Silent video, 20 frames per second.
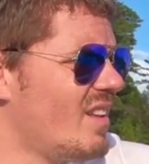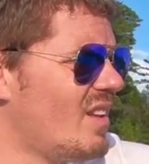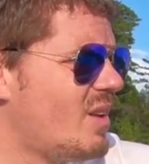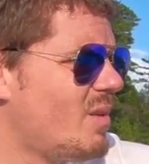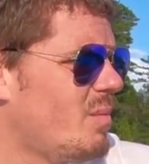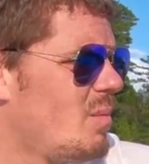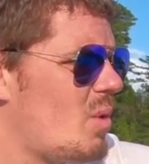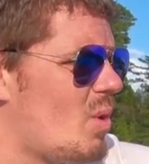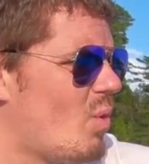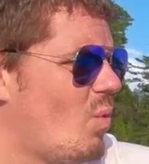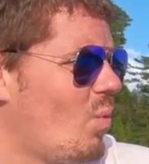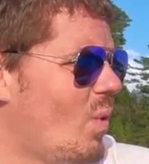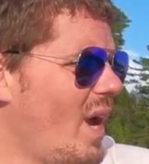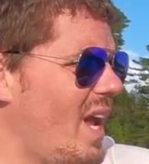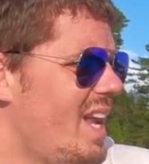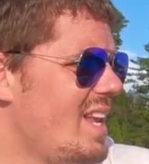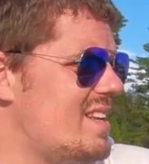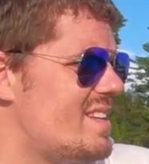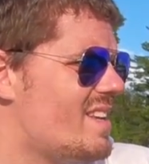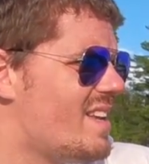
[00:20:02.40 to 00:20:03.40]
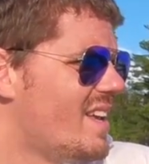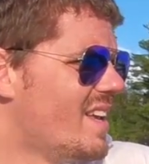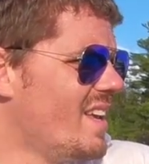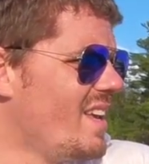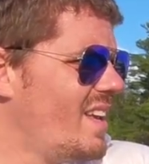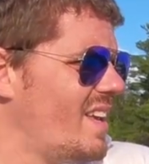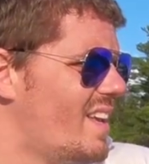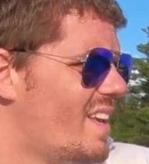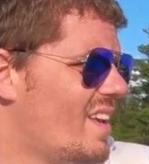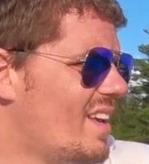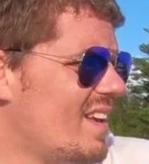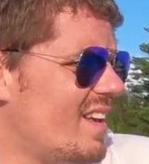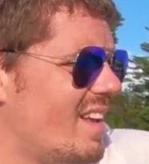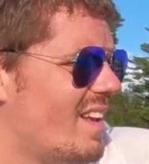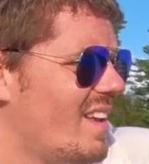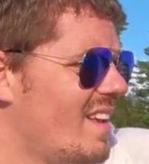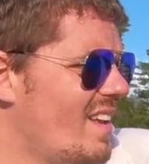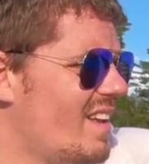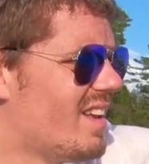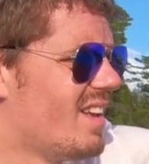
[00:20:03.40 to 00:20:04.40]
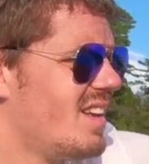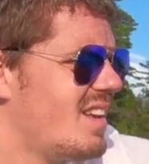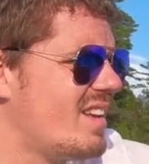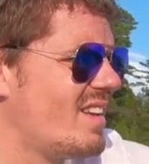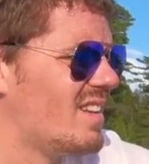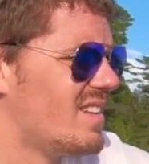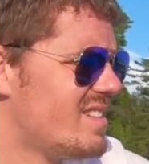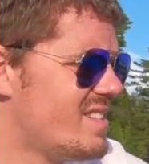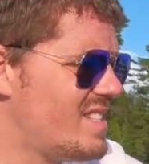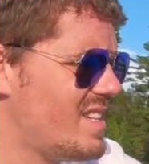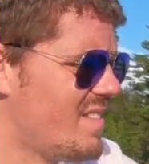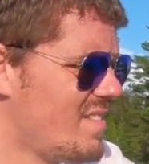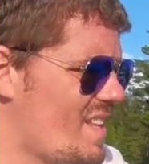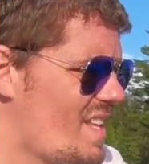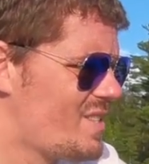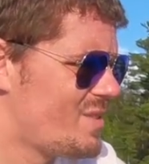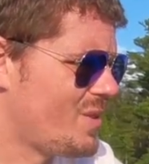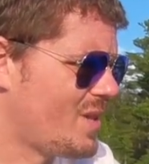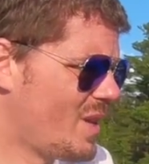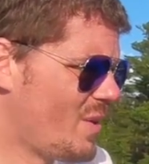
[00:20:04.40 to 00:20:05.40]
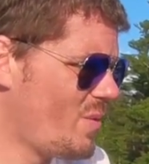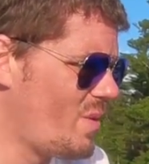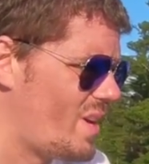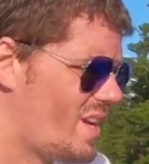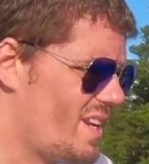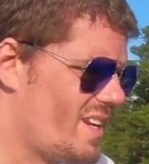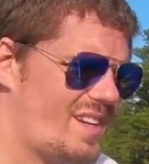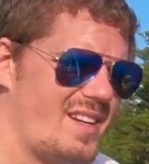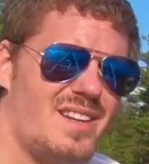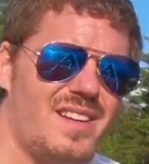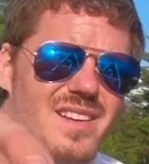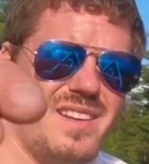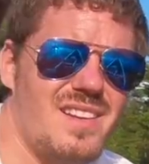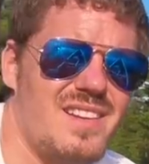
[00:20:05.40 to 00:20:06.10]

little more weight. Let's see if that's what they want.